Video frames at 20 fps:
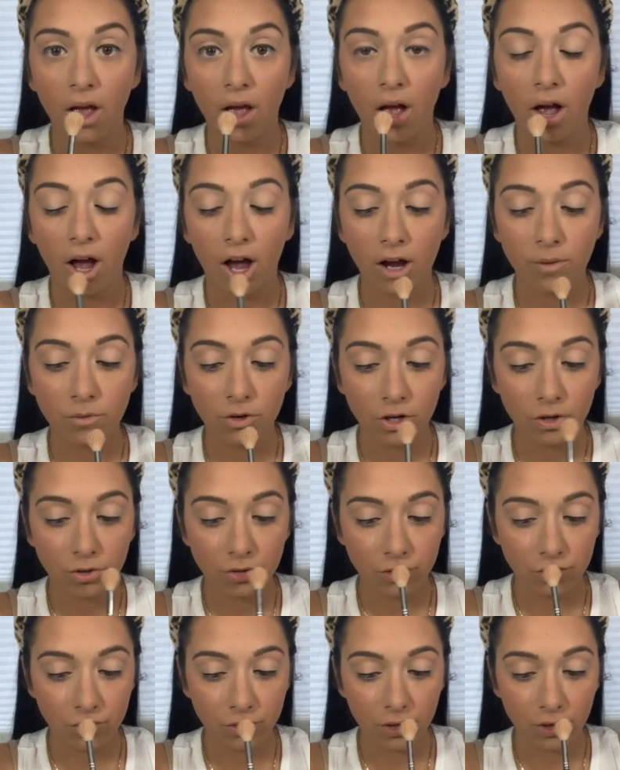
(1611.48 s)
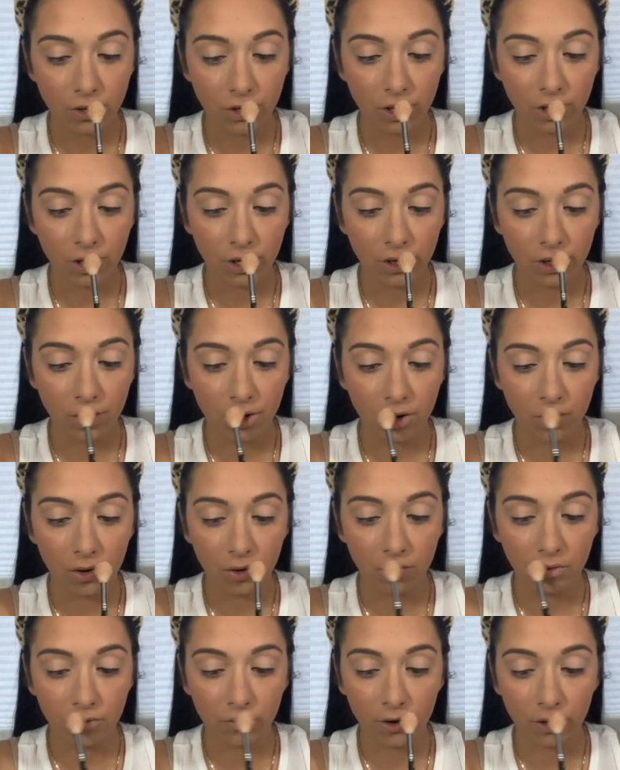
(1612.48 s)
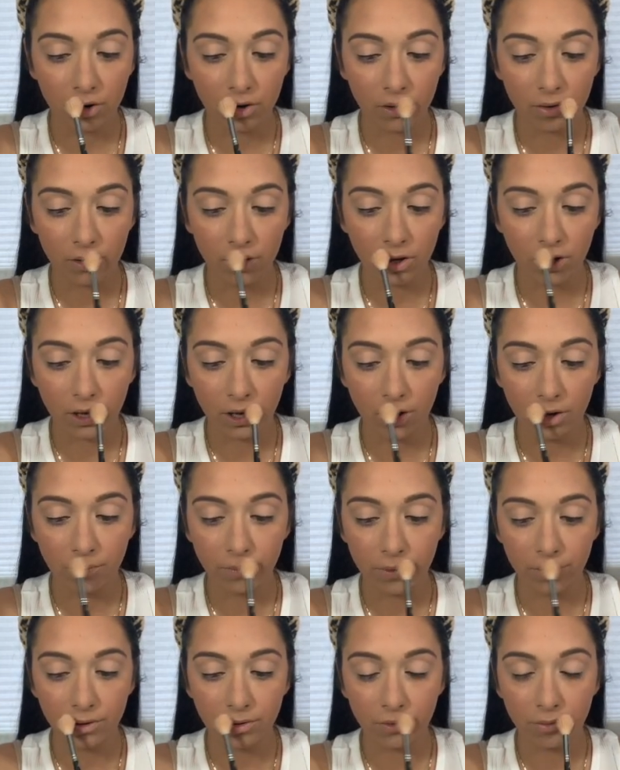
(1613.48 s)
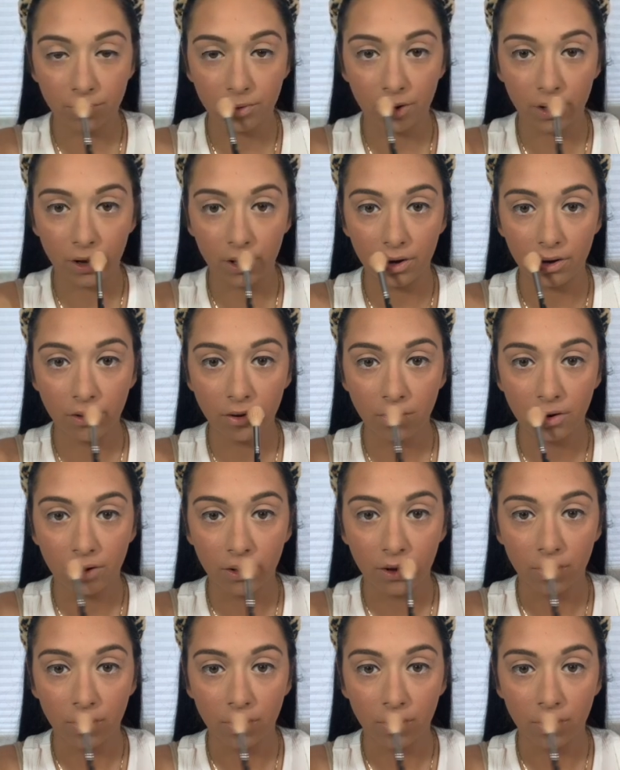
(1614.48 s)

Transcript: I'm going to go in over my Cupid's bow